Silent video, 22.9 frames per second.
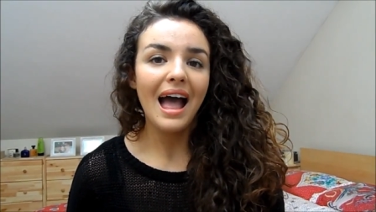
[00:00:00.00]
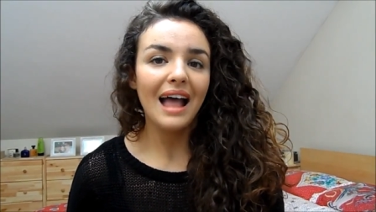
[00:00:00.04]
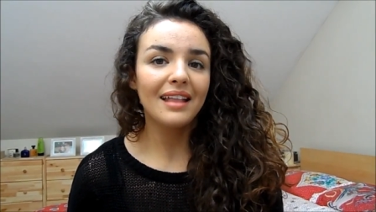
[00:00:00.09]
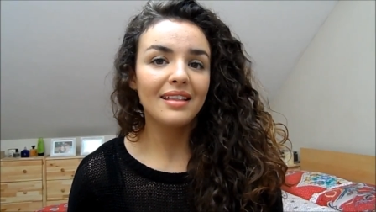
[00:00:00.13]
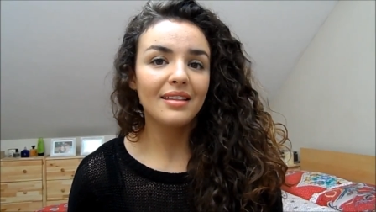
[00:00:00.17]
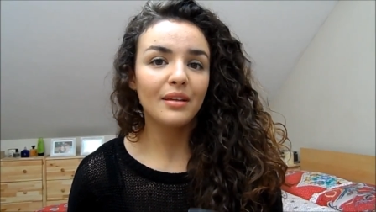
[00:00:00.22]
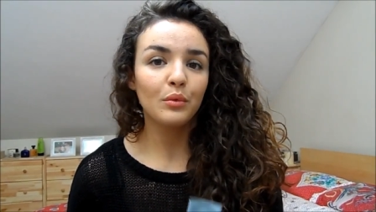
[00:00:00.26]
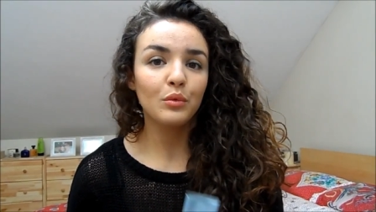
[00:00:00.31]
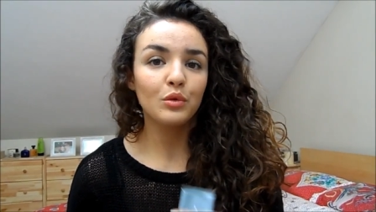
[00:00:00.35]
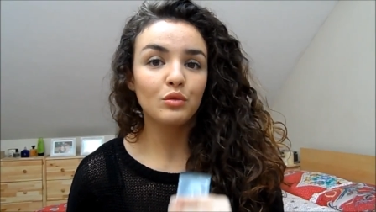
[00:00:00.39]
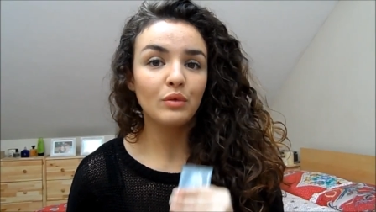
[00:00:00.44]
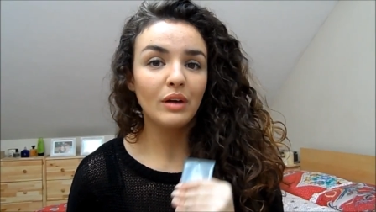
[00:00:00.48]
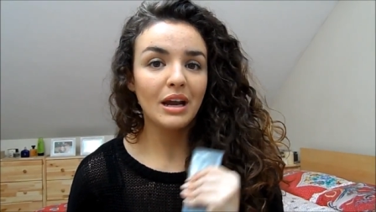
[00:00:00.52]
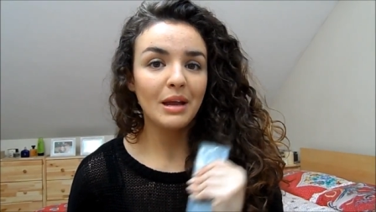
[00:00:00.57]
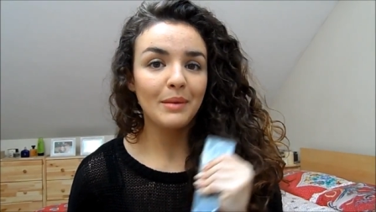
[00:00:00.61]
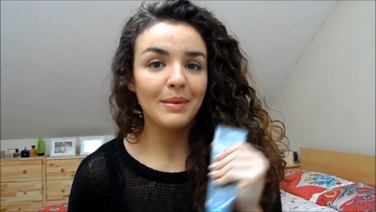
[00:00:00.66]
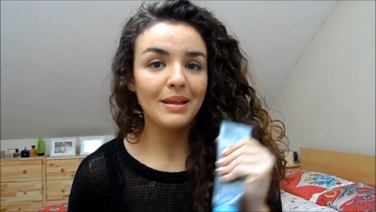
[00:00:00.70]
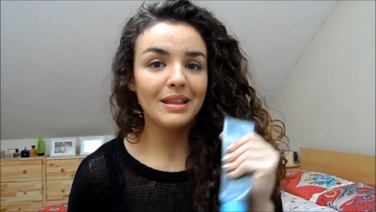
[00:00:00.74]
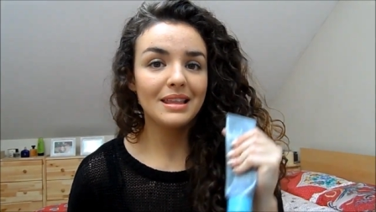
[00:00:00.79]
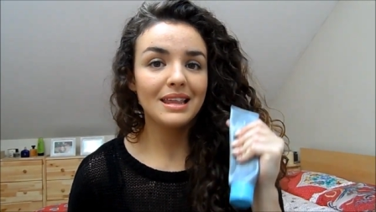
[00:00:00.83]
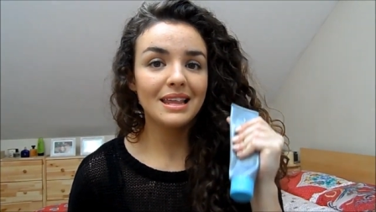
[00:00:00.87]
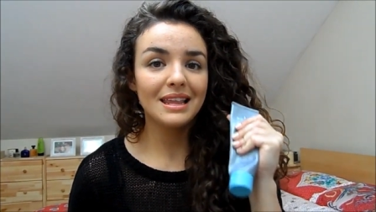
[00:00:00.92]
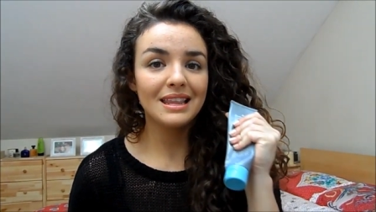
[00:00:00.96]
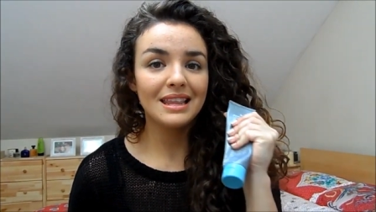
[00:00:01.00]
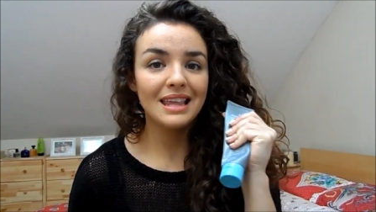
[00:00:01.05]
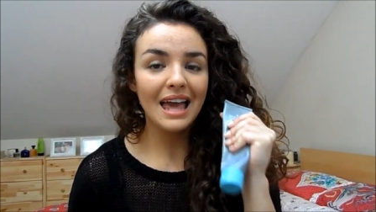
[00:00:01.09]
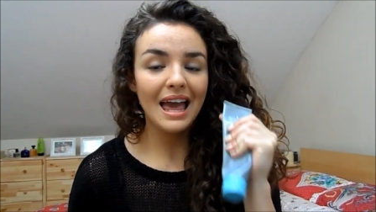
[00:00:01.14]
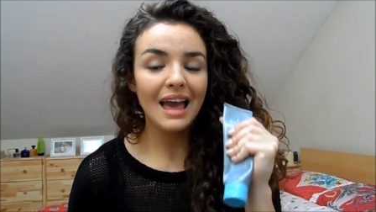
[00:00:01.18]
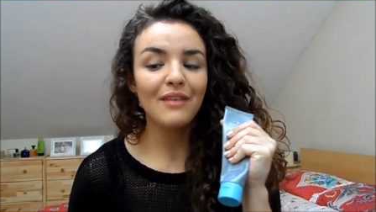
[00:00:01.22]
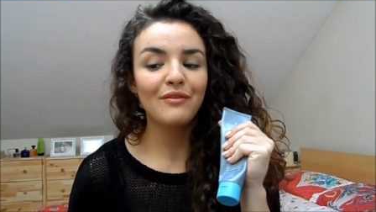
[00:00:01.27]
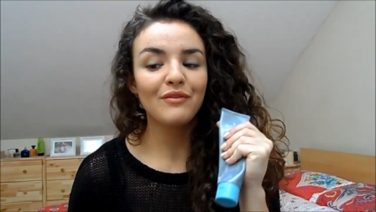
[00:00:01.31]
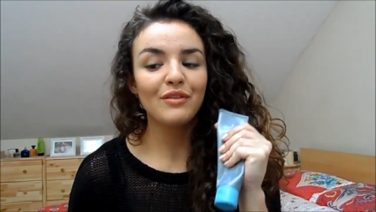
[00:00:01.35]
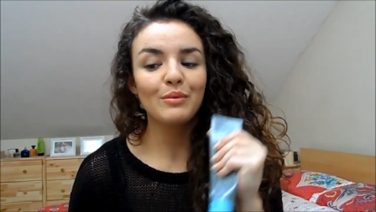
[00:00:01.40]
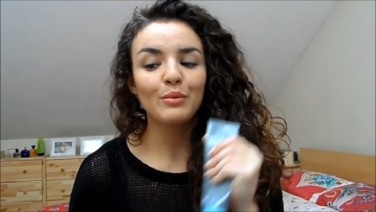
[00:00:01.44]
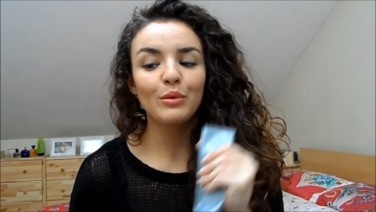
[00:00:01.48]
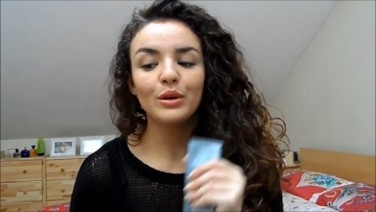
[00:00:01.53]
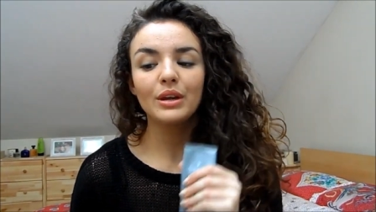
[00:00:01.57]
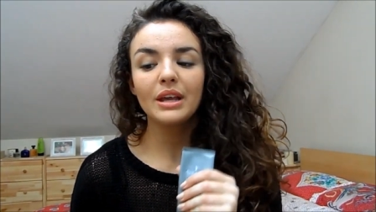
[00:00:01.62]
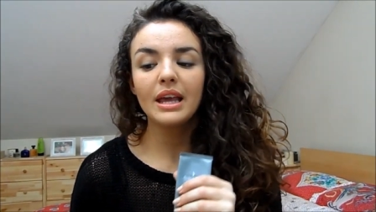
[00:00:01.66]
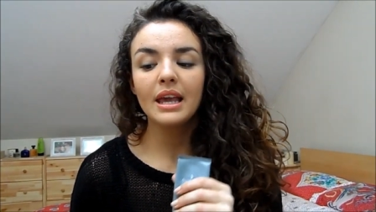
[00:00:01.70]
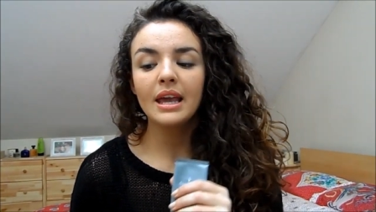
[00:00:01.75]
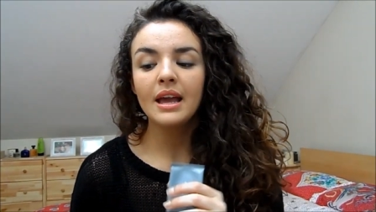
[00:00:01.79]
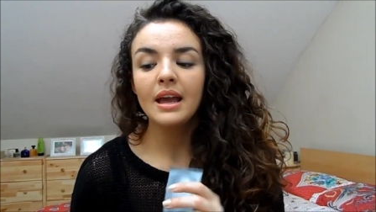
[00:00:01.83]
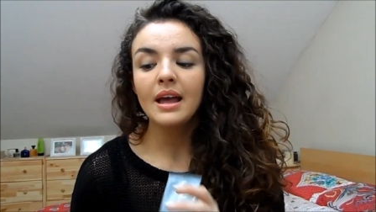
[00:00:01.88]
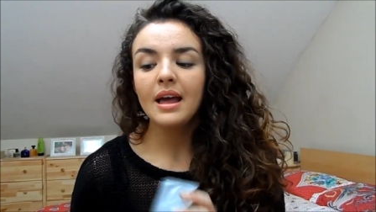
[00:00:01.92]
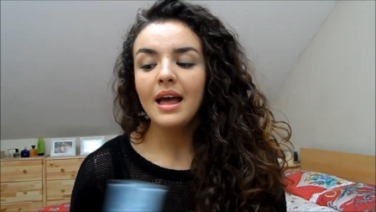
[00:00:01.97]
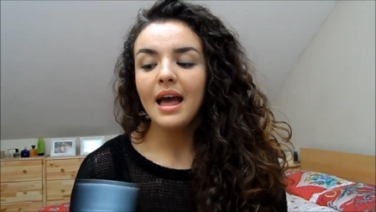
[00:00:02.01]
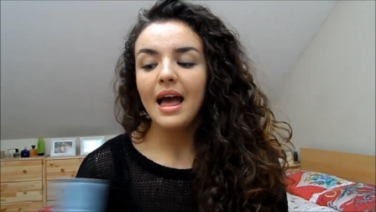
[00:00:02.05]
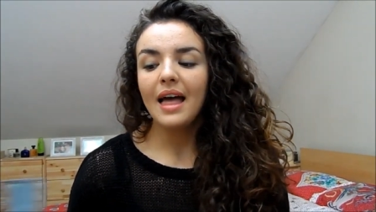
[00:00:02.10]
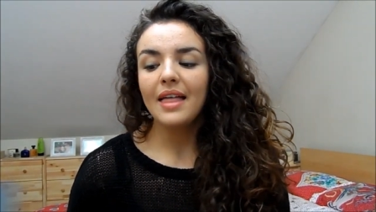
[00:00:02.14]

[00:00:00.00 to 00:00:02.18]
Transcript: and I would recommend it to everybody.